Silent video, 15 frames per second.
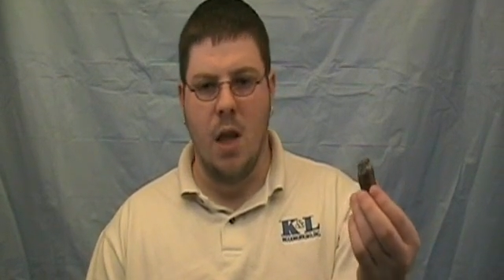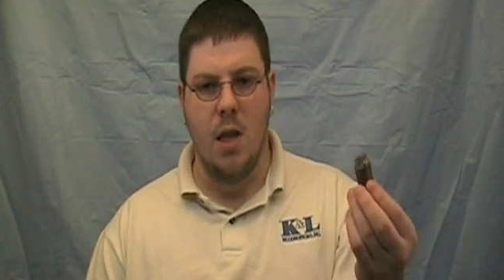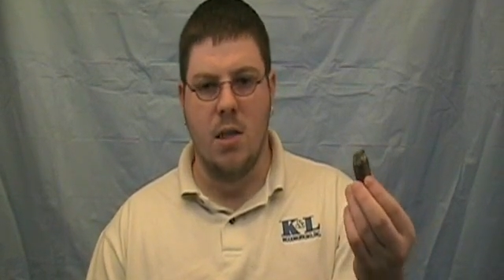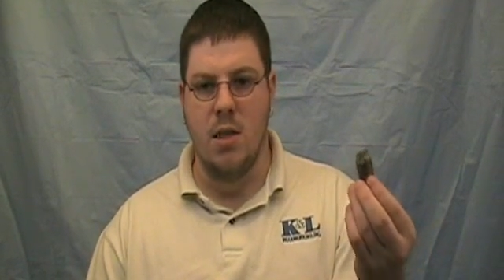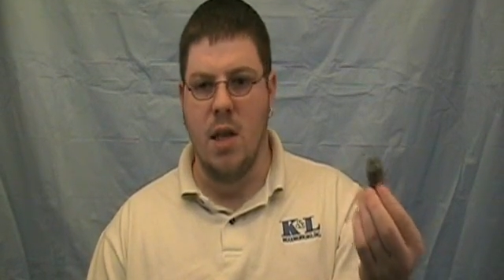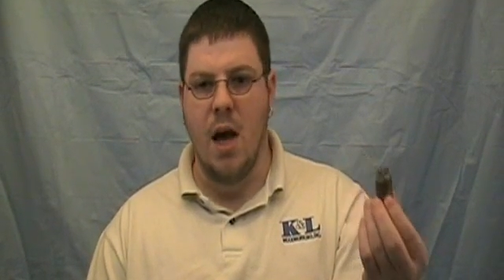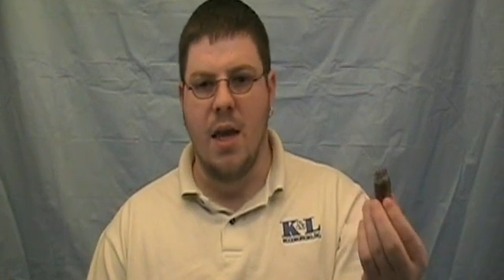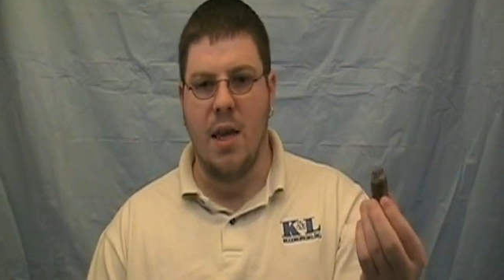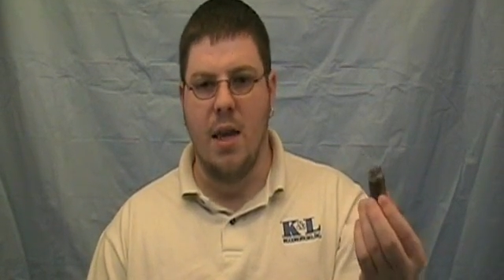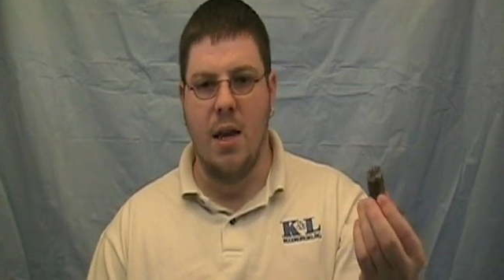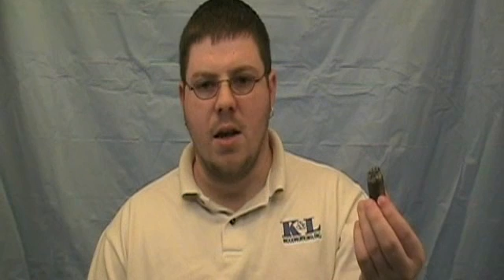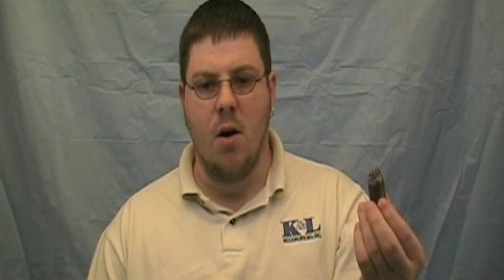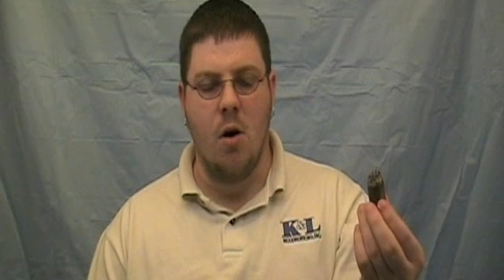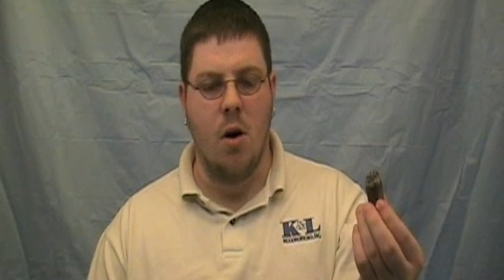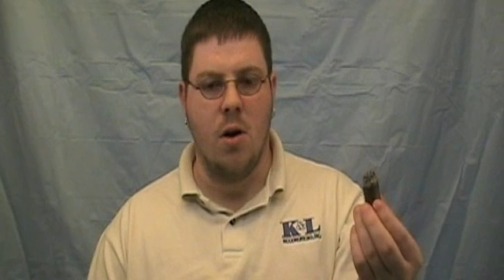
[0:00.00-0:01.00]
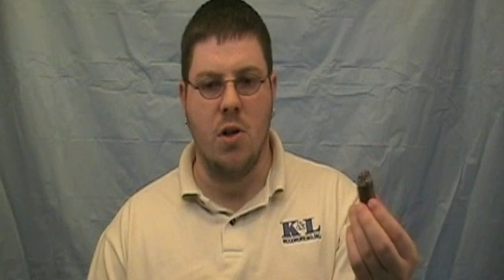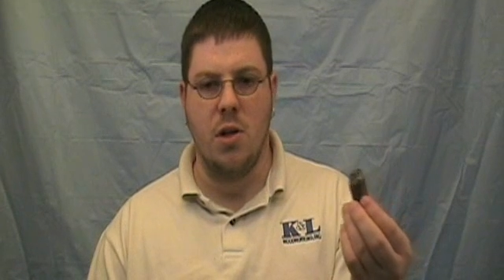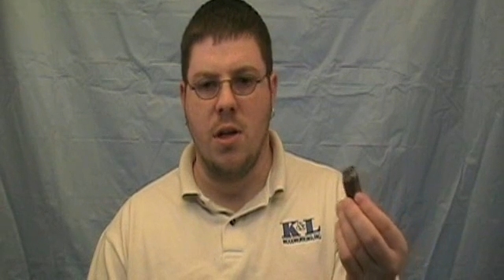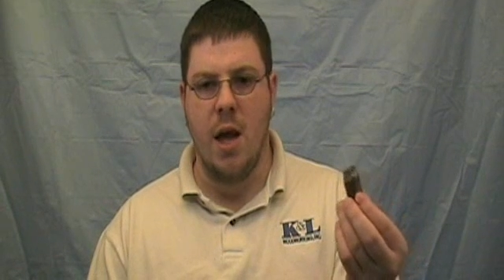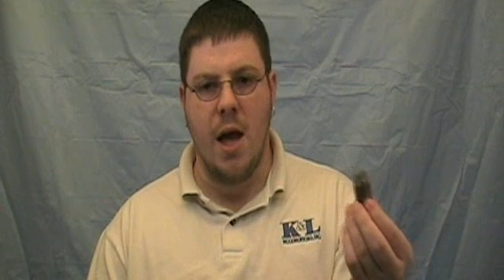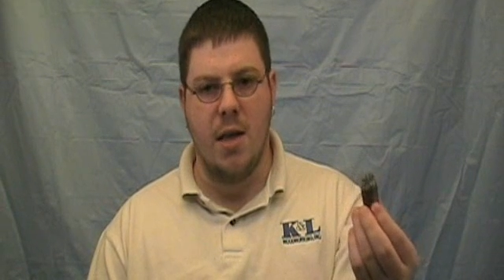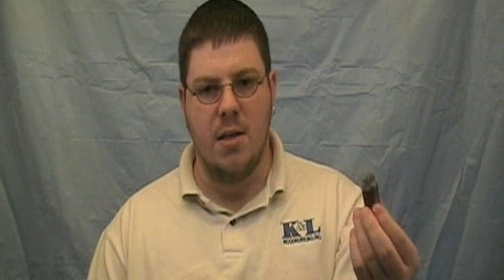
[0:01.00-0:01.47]
It's not getting
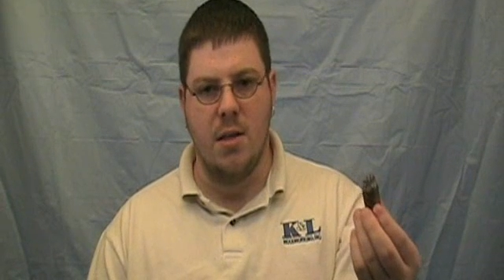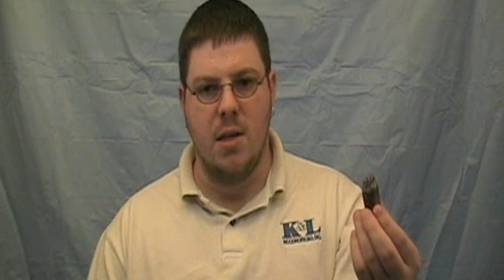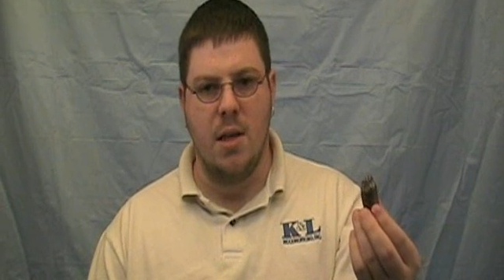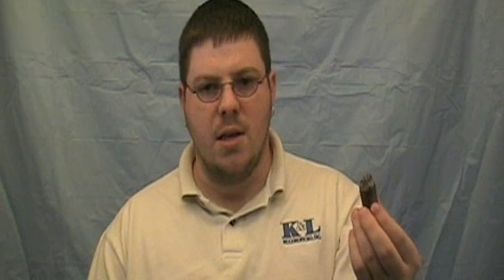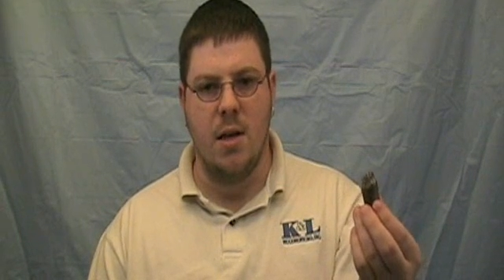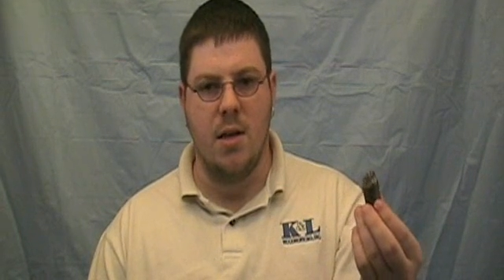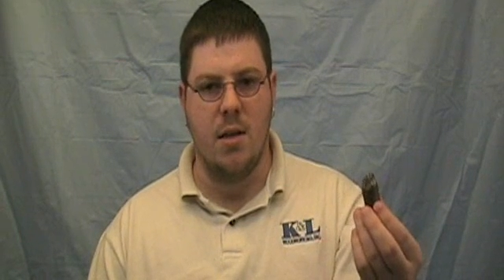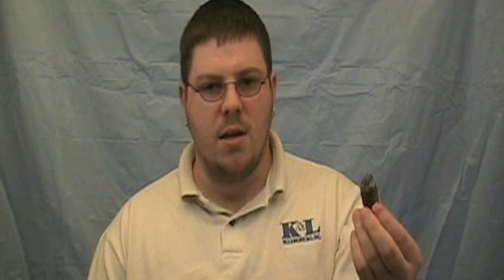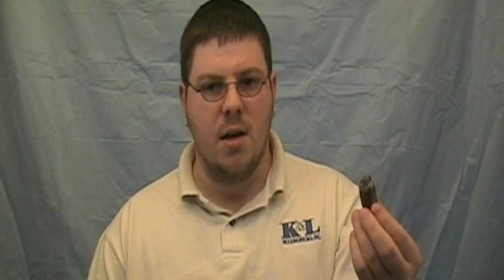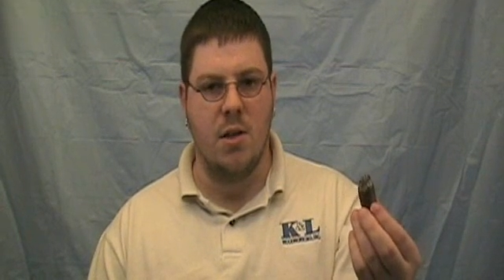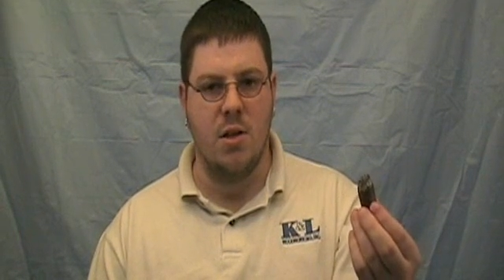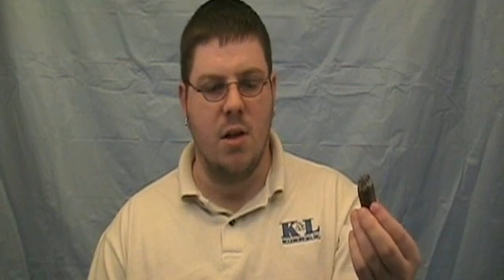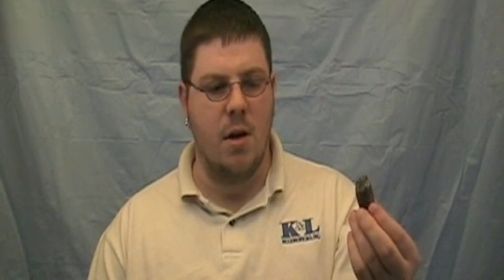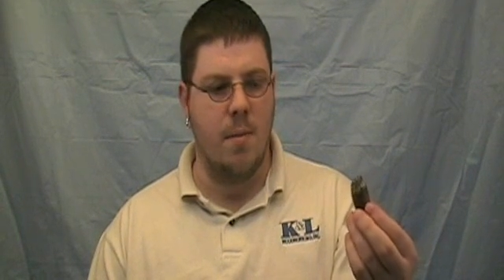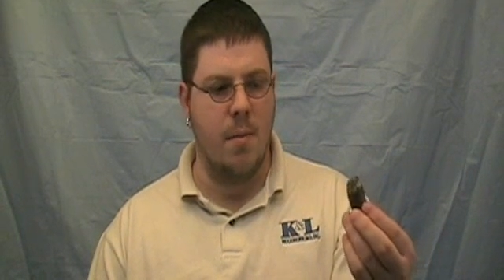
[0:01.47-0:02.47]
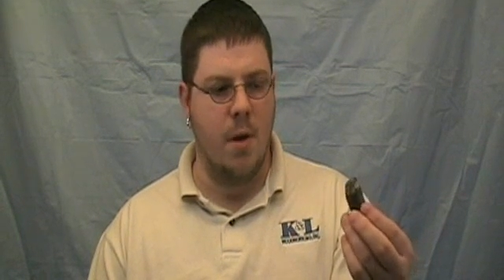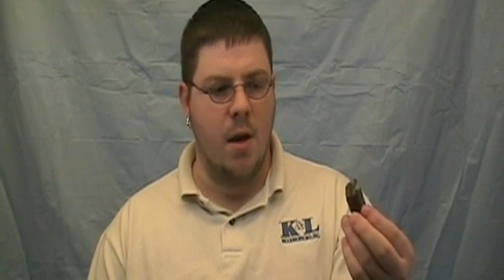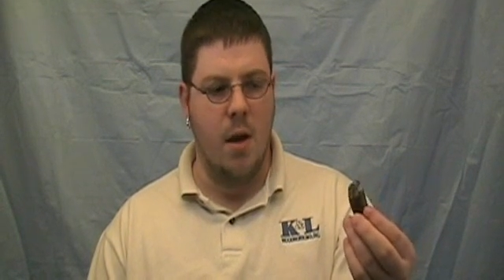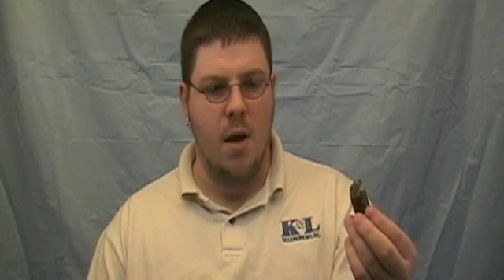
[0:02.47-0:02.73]
harsh. It hasn't needed a touch up.